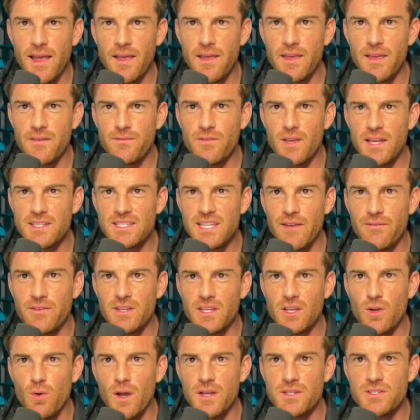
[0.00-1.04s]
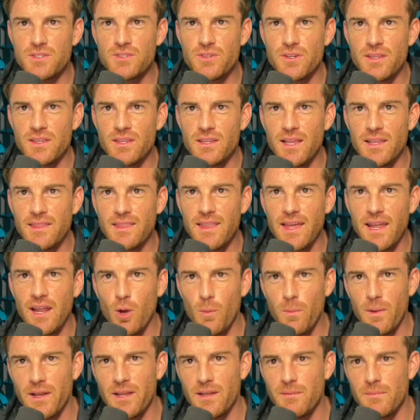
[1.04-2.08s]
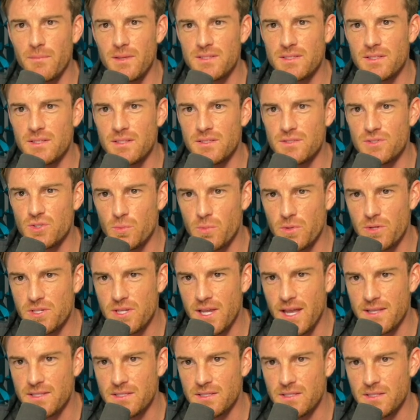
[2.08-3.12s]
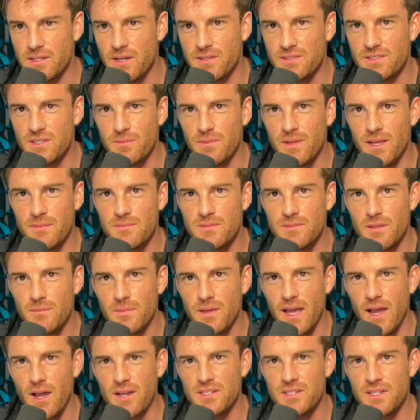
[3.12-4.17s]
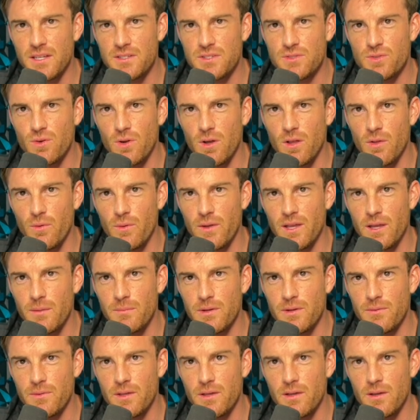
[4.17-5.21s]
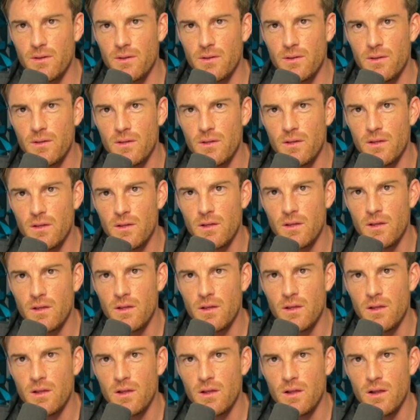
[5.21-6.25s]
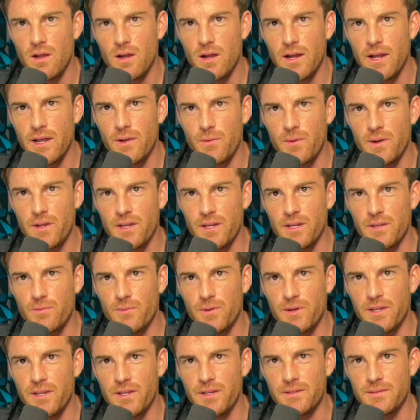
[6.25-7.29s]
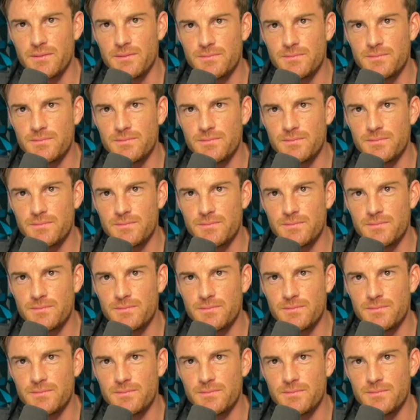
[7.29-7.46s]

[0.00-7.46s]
If you guys have any questions or anything like that, I hope I didn't miss any super chats in here. Sometimes, let me actually, I can scroll all the way up. Here we go. All right, we're good. We're good.